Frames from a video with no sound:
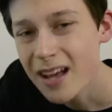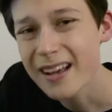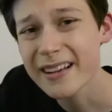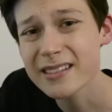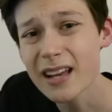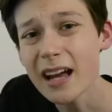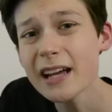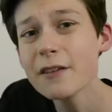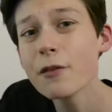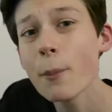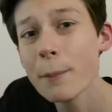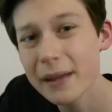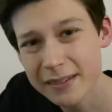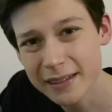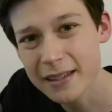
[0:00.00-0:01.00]
Because I have
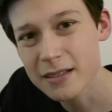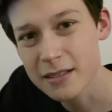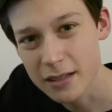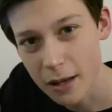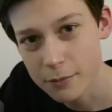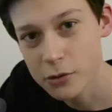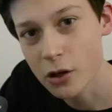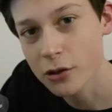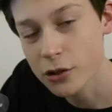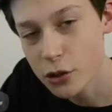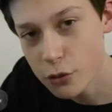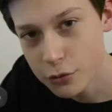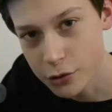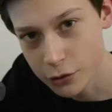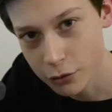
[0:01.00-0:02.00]
1 million subs on
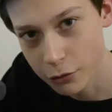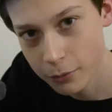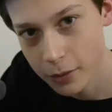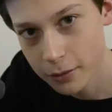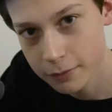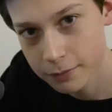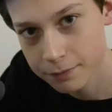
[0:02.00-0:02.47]
YouTube.